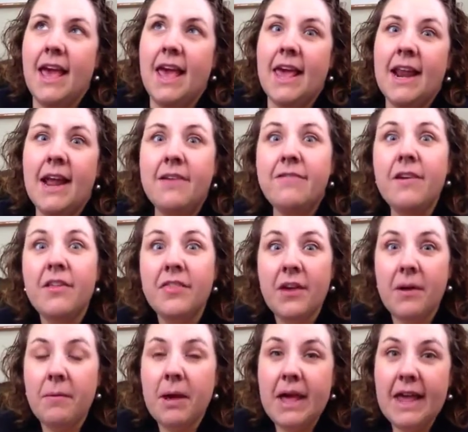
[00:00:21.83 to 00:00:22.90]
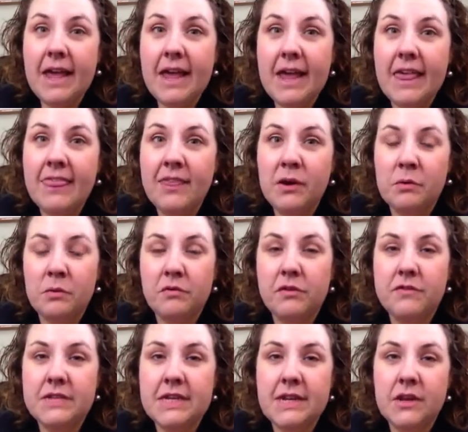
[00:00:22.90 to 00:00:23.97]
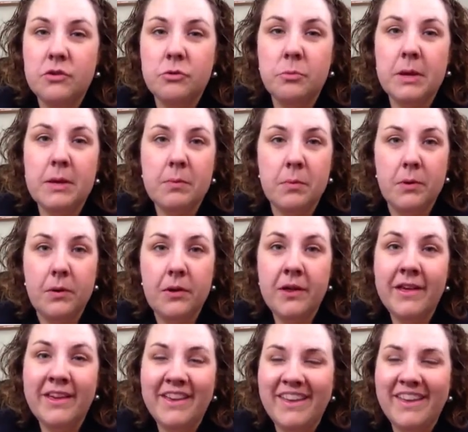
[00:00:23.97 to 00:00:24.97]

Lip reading: And I felt that way, and there were 1,500 people